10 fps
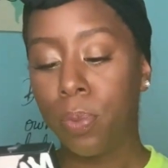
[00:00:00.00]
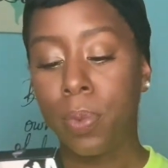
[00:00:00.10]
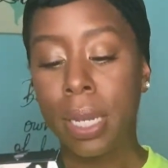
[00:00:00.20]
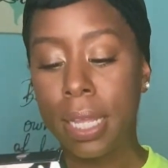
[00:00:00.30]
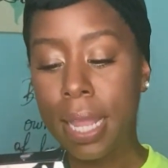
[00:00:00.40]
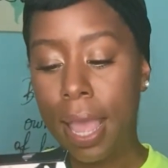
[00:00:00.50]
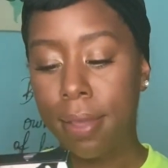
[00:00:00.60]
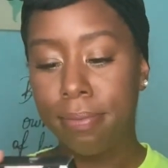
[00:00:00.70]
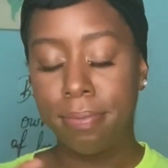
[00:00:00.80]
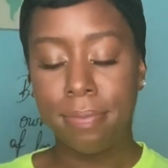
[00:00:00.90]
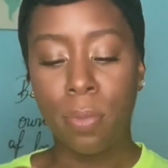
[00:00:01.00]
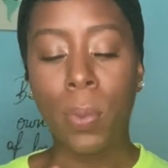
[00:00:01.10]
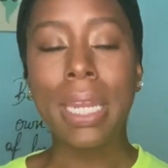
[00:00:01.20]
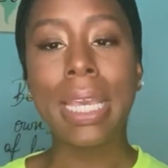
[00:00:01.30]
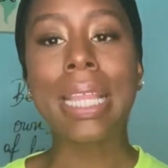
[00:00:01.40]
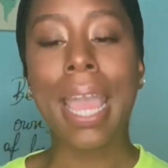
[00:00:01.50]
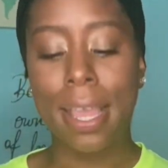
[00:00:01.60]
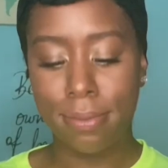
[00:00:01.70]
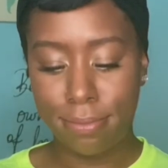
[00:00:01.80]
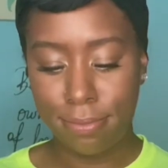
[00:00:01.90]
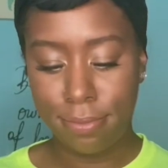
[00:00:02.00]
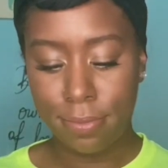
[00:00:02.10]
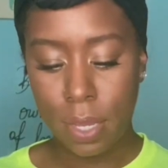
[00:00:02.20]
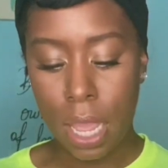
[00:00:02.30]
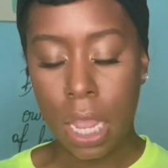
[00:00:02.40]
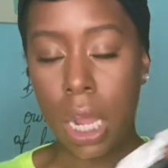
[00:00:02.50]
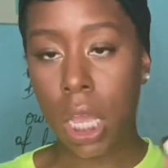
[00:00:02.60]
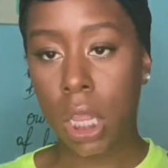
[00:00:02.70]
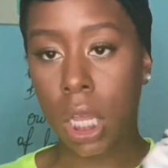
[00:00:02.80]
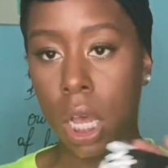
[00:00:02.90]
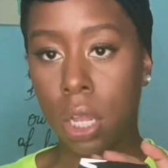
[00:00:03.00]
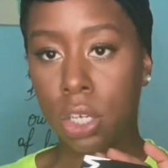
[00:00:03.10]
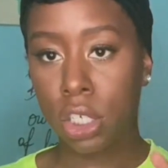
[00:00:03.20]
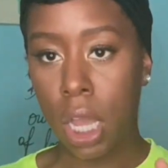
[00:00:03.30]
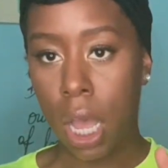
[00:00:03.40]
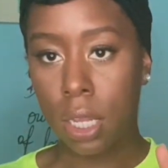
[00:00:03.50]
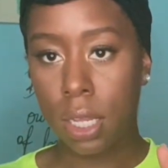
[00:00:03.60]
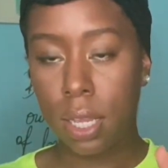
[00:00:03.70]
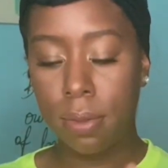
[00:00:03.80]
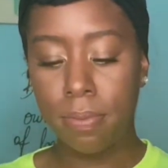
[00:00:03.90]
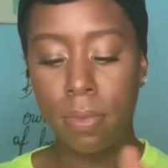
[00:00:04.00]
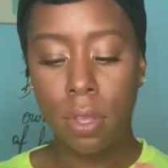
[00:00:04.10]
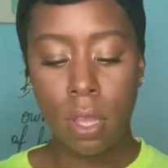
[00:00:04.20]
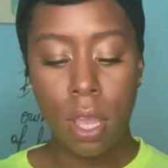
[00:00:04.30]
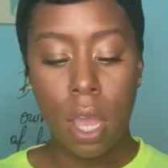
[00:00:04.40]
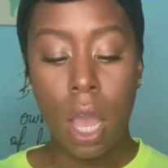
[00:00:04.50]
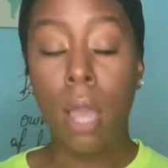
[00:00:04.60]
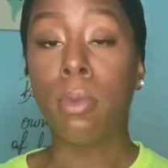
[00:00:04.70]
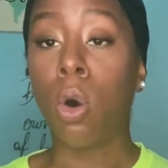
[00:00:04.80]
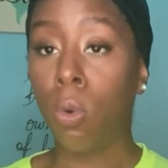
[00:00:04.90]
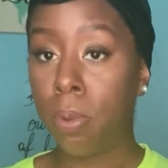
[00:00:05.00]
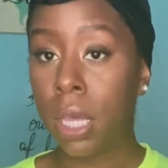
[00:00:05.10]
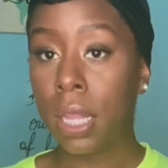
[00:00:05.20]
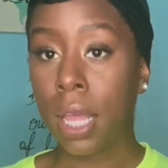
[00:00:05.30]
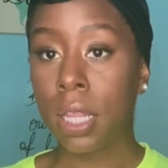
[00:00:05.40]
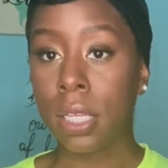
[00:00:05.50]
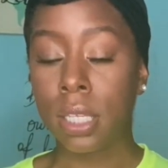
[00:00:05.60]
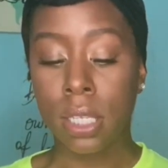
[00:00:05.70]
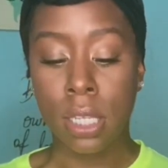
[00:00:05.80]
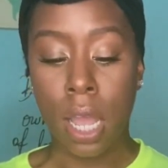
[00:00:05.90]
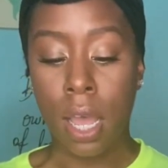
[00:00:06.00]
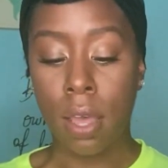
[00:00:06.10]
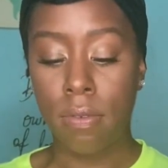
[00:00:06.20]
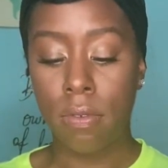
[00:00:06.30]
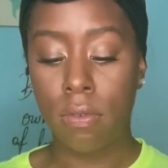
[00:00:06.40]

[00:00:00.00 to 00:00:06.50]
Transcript: We need that. We need that. I got it in the color chocolate. I'm hoping that this is not